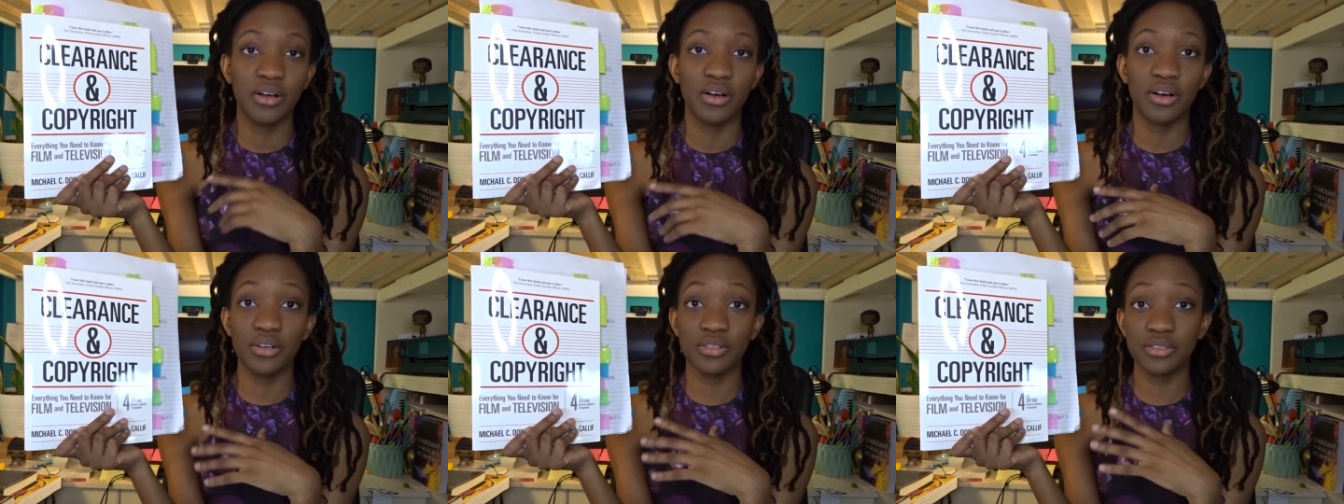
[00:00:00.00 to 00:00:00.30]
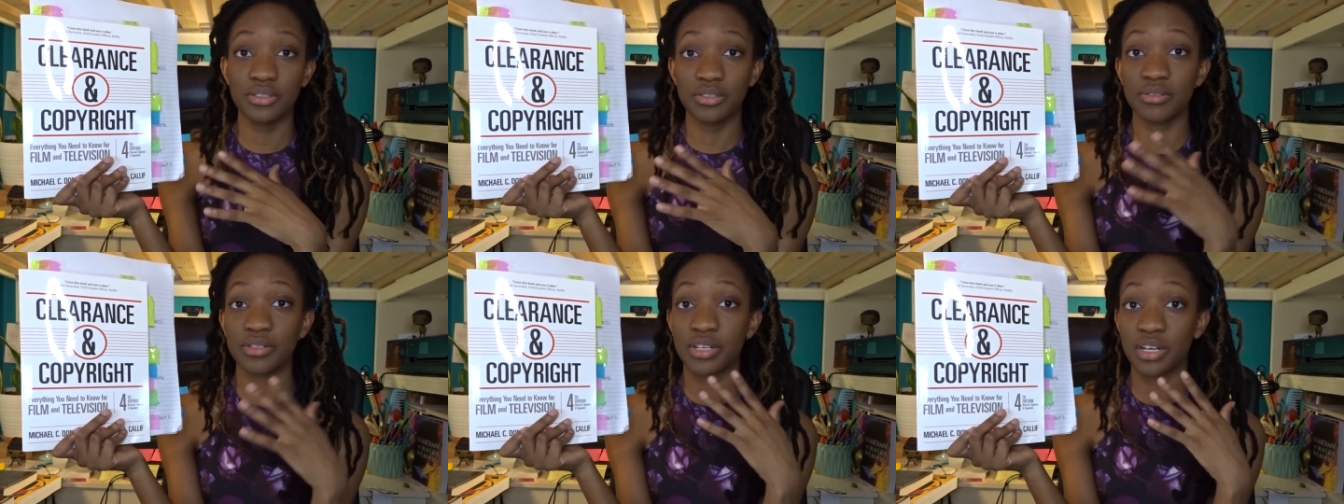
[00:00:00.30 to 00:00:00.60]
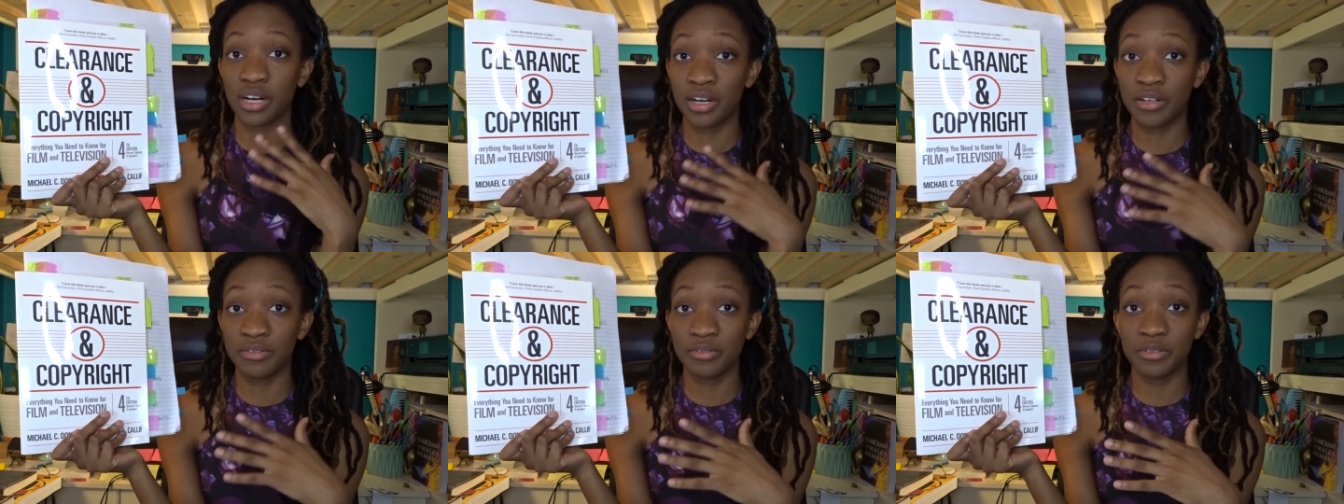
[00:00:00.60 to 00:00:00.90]
Also,
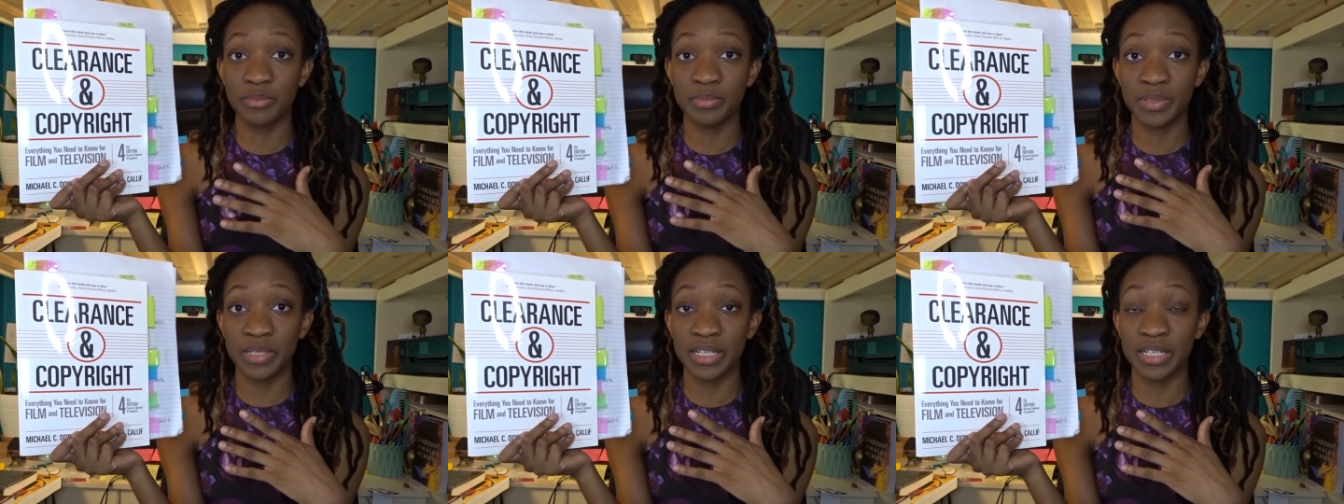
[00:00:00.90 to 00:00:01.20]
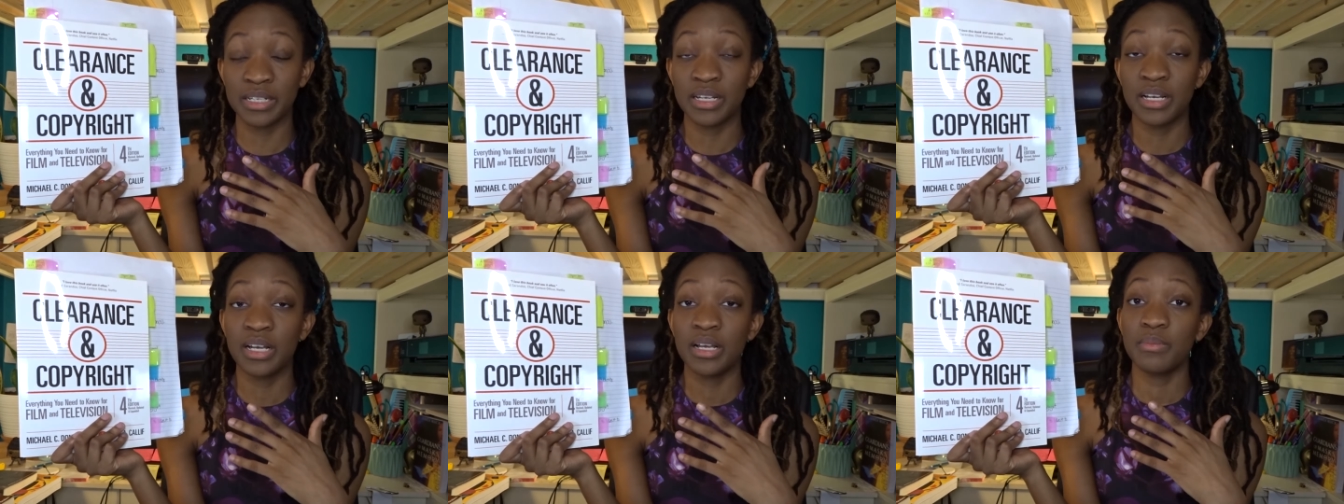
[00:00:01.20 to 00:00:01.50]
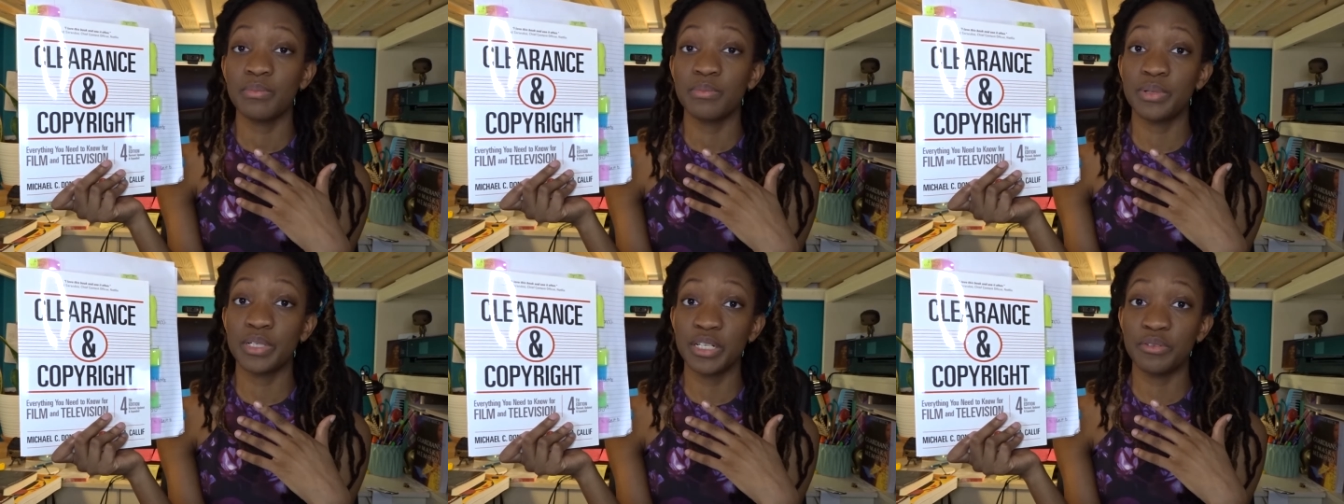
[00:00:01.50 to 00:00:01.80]
God forbid,
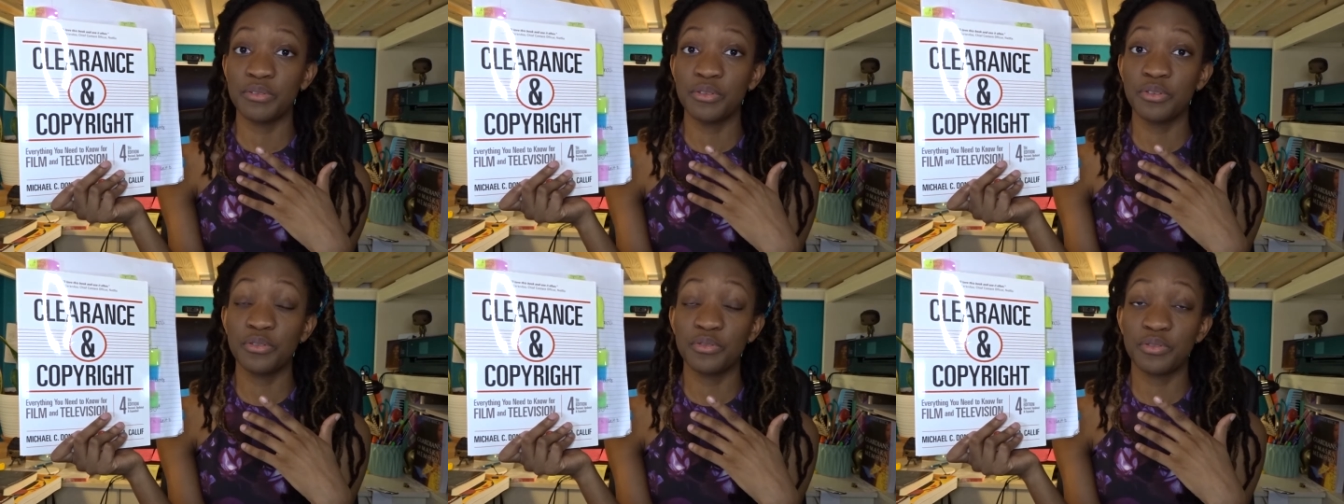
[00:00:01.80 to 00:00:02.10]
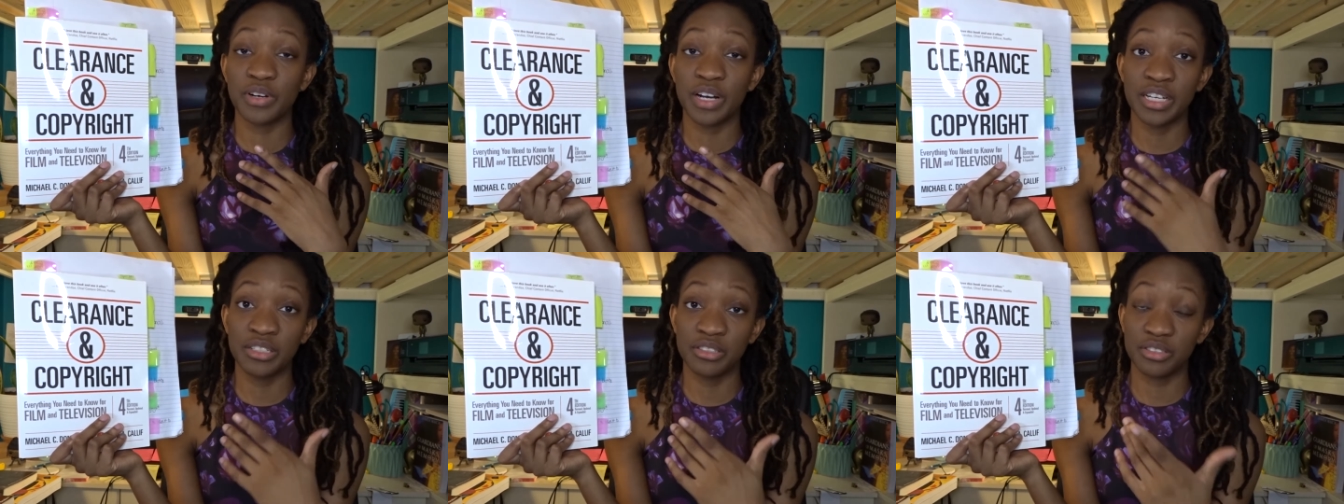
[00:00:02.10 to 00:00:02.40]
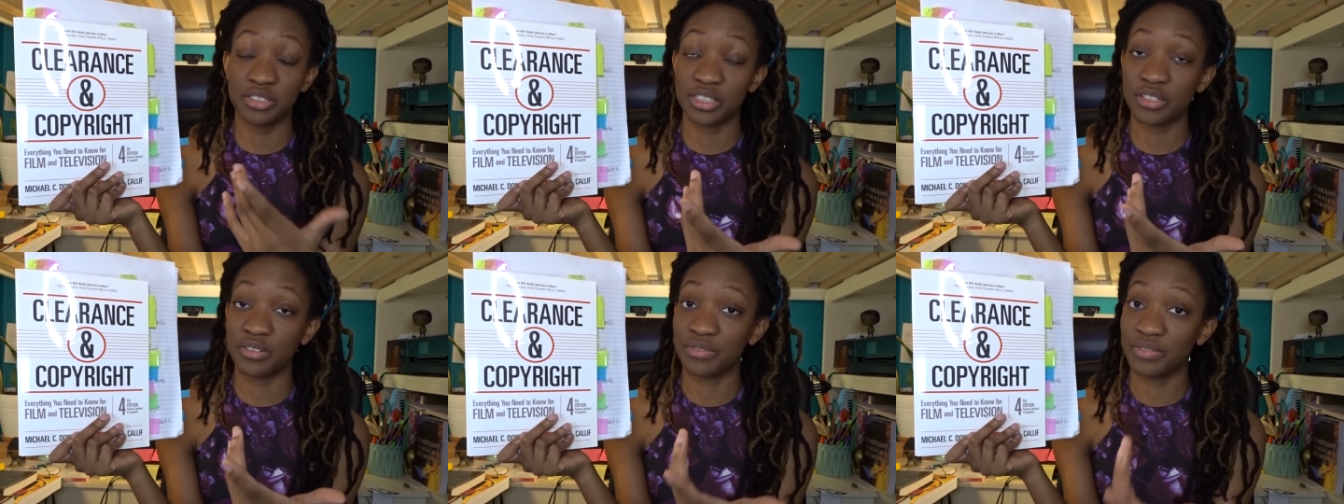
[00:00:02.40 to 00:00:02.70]
but if you find
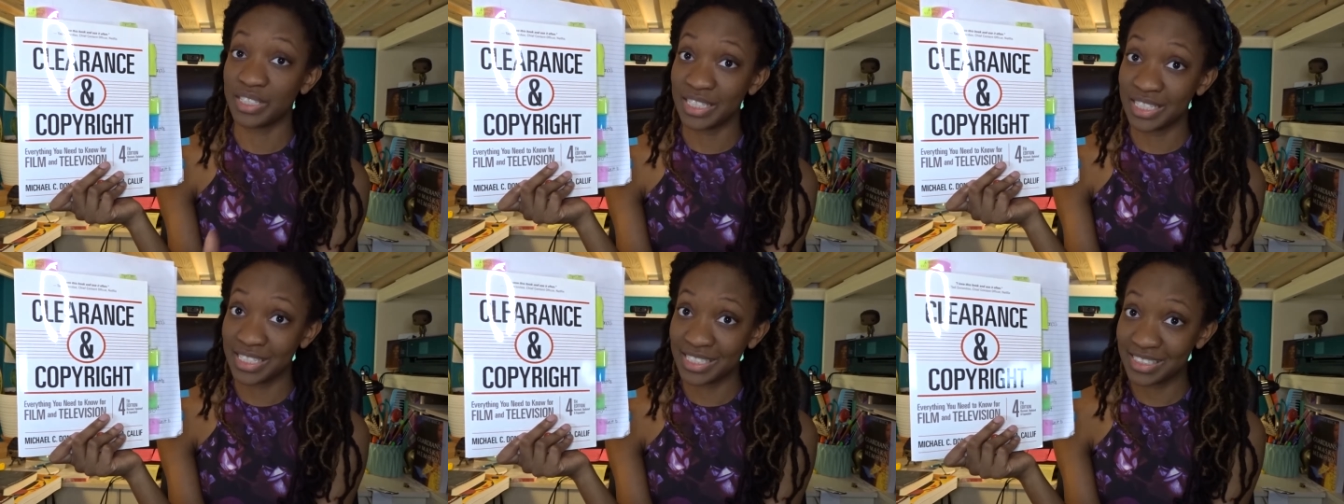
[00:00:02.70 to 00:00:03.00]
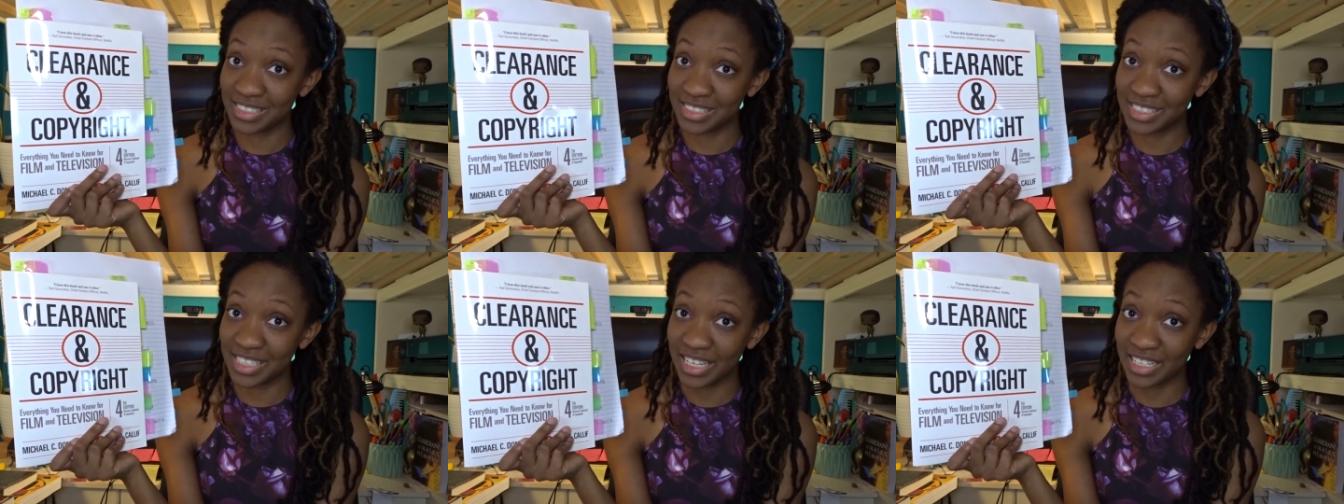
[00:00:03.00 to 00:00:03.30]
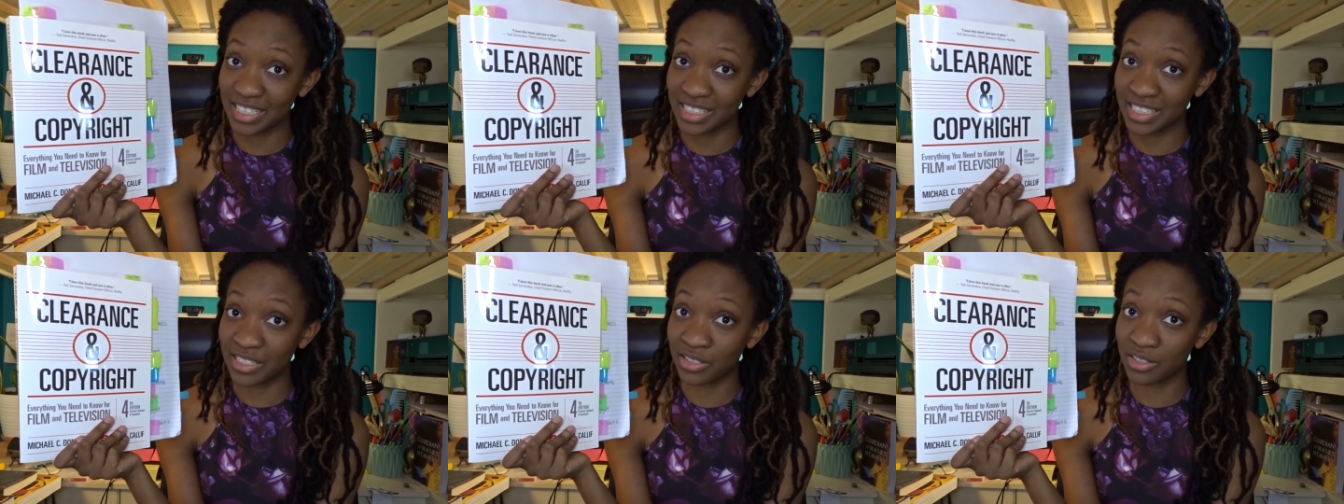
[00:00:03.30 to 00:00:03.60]
yourself needing to
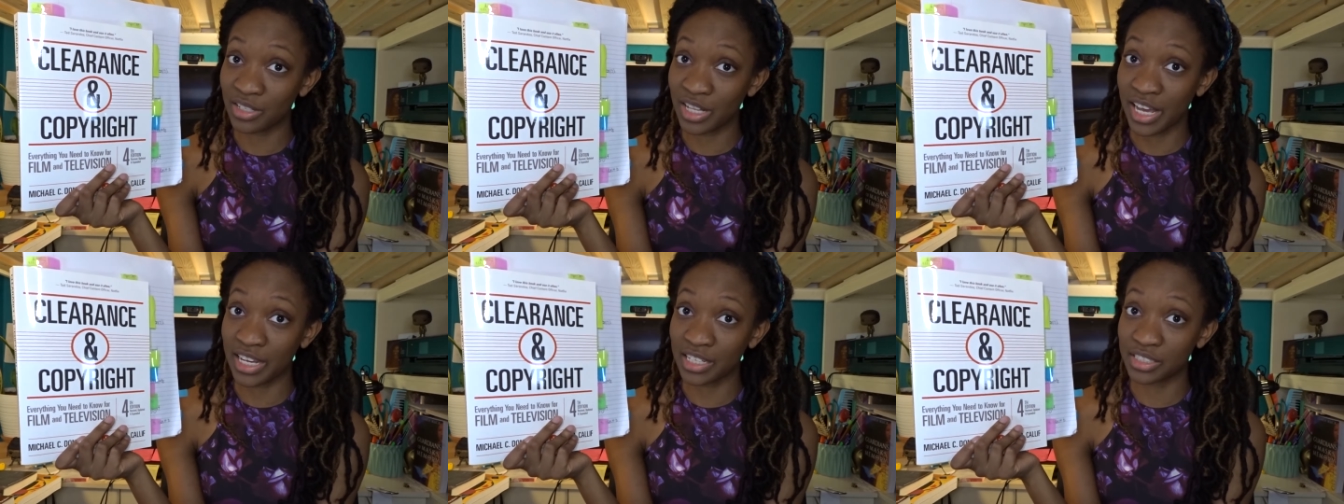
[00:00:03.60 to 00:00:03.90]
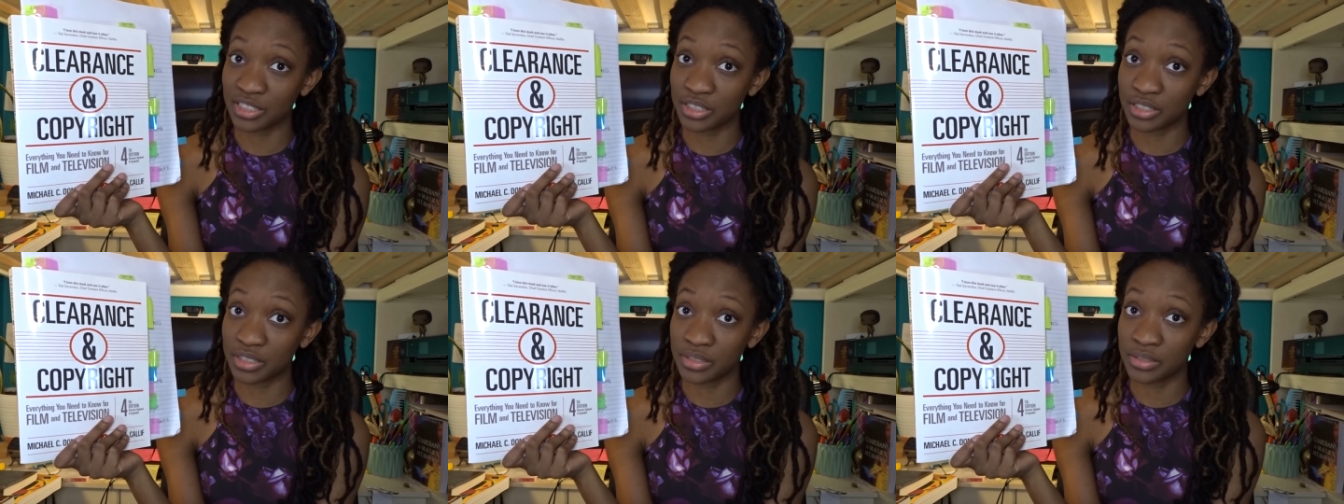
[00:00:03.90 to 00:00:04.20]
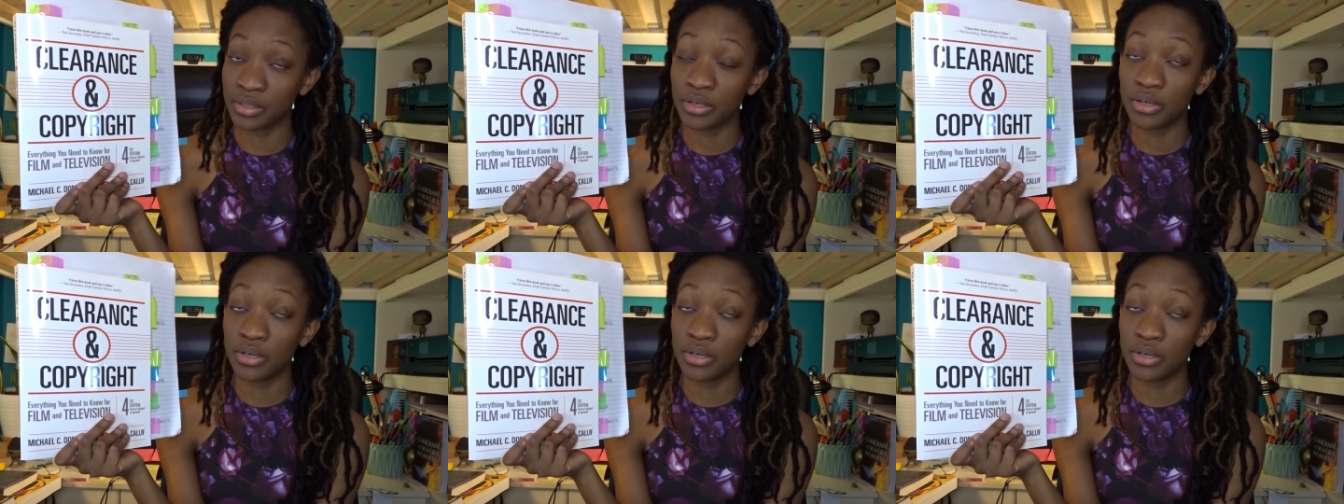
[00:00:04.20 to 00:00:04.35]
take legal action,